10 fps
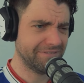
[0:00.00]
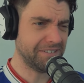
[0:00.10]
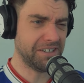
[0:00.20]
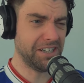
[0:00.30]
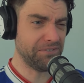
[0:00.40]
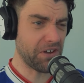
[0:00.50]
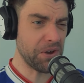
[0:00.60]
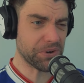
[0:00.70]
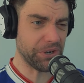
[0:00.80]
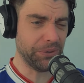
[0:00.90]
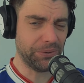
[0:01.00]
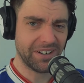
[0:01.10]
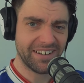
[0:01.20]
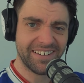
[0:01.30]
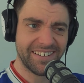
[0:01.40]
Oh, the vocal.
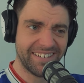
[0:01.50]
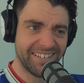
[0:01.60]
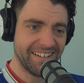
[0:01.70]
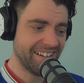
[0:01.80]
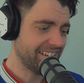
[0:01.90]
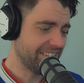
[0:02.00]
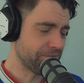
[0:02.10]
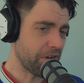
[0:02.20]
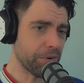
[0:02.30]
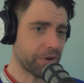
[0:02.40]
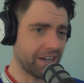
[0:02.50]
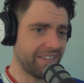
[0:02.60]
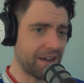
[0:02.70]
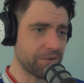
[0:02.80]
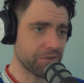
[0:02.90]
The vocal
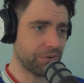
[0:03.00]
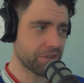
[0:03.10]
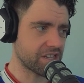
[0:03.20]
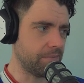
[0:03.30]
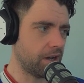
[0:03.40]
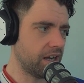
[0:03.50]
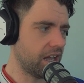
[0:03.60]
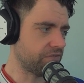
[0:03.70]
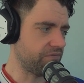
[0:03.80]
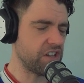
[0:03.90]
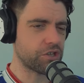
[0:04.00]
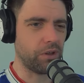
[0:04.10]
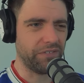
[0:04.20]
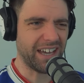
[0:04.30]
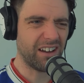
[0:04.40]
in that was awesome. I love the
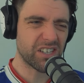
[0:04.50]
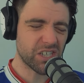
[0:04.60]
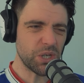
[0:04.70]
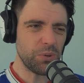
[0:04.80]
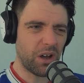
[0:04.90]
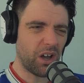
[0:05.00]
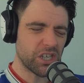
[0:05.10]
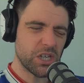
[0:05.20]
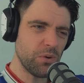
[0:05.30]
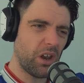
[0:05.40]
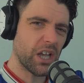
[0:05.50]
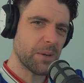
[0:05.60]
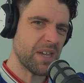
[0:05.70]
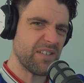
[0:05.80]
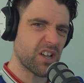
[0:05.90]
visual on that. I do like
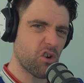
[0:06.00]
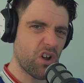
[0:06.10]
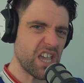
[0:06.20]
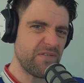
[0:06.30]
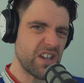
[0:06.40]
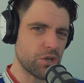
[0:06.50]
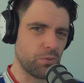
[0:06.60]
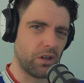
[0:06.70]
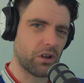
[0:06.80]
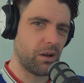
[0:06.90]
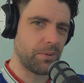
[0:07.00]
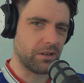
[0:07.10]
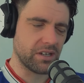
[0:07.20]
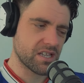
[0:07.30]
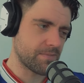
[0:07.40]
a bit of a grey visual, I've got to be
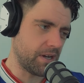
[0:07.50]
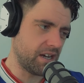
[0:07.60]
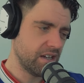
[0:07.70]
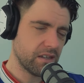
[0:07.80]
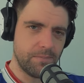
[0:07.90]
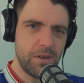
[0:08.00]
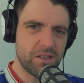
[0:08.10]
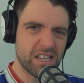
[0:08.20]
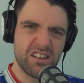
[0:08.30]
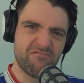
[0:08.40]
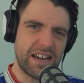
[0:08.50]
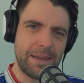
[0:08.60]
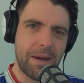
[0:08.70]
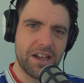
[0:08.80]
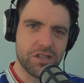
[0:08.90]
honest. But the music didn't
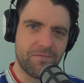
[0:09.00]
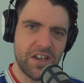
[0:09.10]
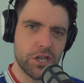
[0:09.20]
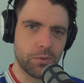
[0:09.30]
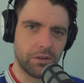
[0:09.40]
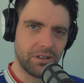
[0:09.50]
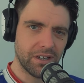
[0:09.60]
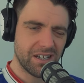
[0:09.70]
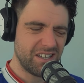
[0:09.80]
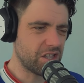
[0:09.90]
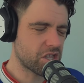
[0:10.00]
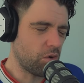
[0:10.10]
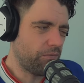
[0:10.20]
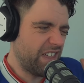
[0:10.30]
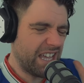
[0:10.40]
really match the visual. You'd
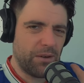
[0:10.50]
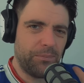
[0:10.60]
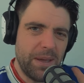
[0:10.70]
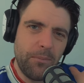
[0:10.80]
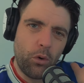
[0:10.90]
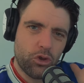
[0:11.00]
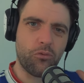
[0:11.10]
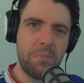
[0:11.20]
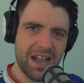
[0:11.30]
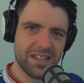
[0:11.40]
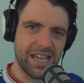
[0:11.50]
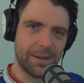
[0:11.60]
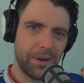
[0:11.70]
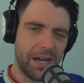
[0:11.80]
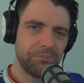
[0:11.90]
sort of think it would be more
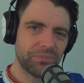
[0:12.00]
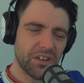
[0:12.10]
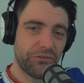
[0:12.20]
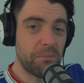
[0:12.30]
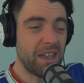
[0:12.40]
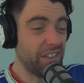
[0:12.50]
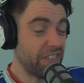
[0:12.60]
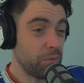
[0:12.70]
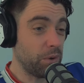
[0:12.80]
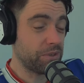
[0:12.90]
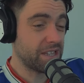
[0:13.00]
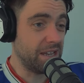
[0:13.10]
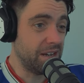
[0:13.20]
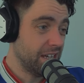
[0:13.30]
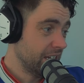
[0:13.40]
dramatic. But for me, I think we were
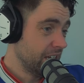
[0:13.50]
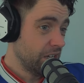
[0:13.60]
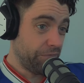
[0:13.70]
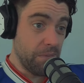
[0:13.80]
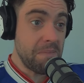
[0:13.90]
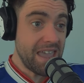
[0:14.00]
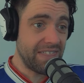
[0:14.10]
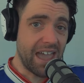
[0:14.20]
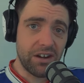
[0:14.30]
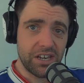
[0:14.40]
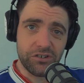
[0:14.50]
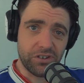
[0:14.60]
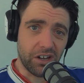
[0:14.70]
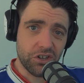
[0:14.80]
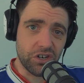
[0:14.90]
seeing, for me there, an
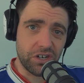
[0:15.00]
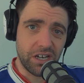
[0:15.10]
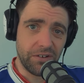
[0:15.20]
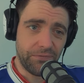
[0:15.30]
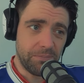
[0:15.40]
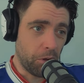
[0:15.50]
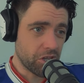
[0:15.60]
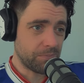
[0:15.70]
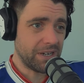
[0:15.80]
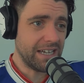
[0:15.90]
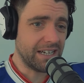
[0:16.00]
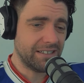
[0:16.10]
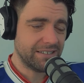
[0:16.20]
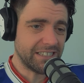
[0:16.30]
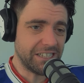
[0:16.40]
introduction of possibly
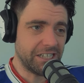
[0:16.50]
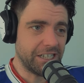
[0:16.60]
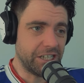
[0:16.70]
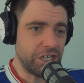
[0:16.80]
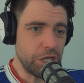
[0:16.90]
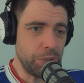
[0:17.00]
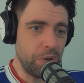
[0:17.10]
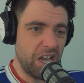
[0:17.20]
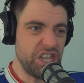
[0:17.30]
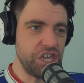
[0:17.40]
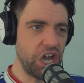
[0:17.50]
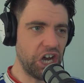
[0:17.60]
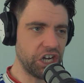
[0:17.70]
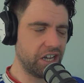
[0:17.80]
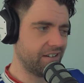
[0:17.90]
a new
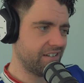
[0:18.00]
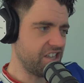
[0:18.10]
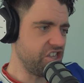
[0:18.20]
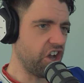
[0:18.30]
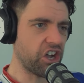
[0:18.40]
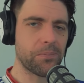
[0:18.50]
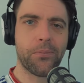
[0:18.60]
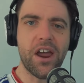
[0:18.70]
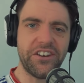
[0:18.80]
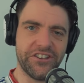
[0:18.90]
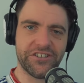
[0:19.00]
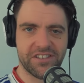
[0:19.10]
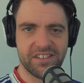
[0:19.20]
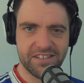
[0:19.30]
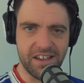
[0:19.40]
young
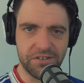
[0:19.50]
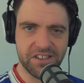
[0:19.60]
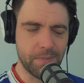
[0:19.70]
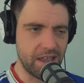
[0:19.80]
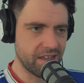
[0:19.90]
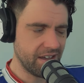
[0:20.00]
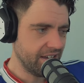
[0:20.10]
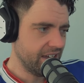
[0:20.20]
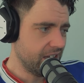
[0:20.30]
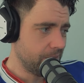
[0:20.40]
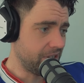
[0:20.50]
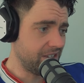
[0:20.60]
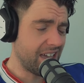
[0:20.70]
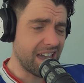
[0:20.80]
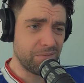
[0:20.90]
apprentice, so to speak.
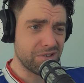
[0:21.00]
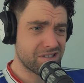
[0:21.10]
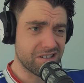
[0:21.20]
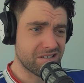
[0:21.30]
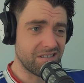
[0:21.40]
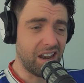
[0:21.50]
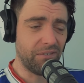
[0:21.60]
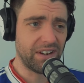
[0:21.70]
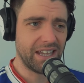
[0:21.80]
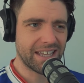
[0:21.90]
But yeah, it was just lovely.